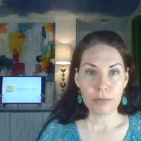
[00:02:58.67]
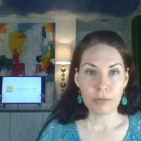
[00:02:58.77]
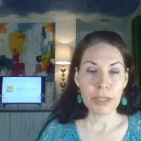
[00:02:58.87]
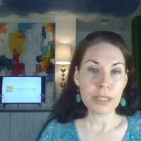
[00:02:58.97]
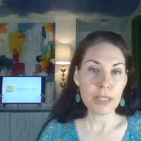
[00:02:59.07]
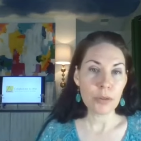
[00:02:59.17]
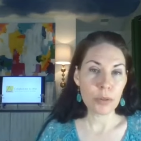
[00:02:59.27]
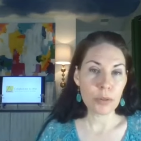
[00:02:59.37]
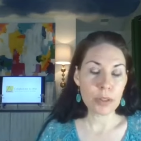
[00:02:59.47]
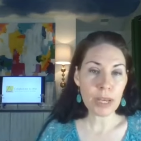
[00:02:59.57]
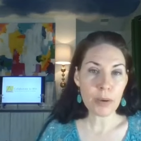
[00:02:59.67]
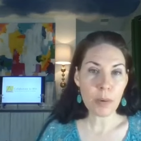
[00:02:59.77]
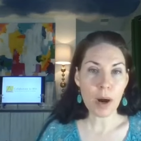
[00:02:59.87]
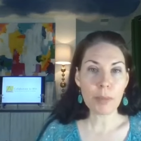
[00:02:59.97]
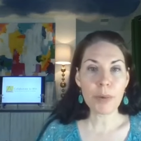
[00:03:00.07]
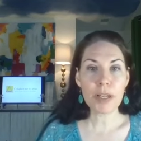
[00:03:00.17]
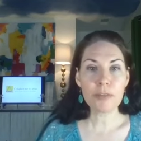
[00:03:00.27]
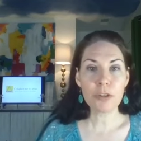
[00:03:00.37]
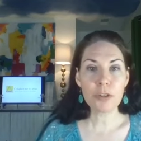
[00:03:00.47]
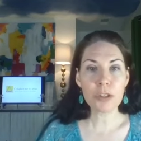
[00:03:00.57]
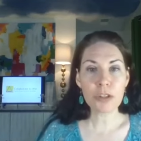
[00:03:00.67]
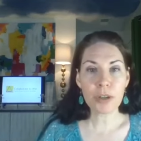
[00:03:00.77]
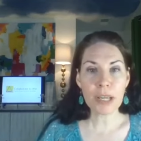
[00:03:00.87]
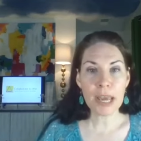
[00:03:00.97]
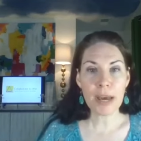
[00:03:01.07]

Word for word: really who you say you are. But if you're just starting